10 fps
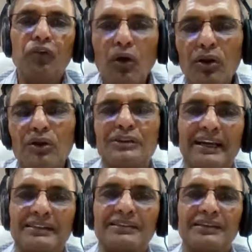Follow
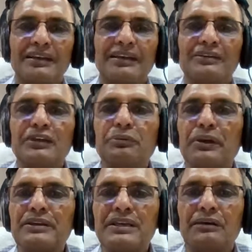that. Say,
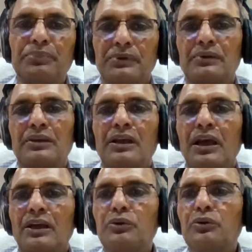for example,
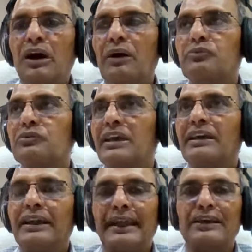you have to
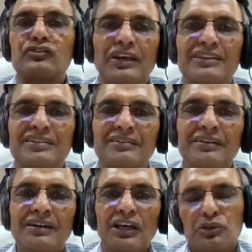take a next
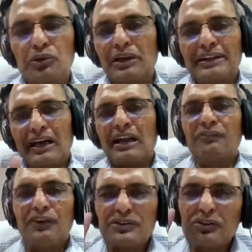date. So your entire
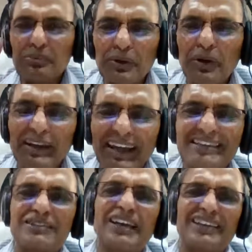effort should be on
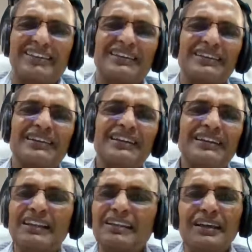next date,
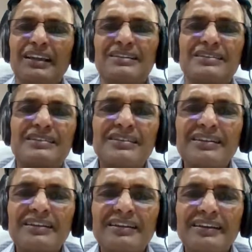nothing else.
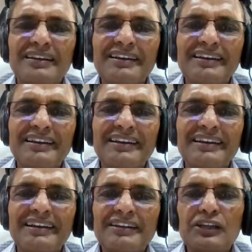
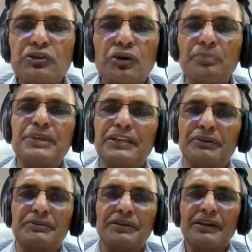That's your
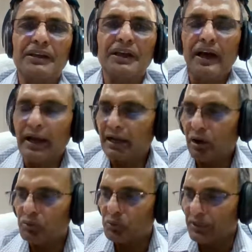objectives. And
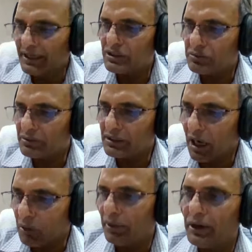now to reach to that,
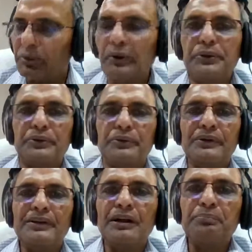how are you going
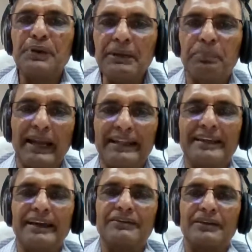to pre-plan
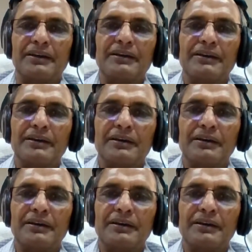that?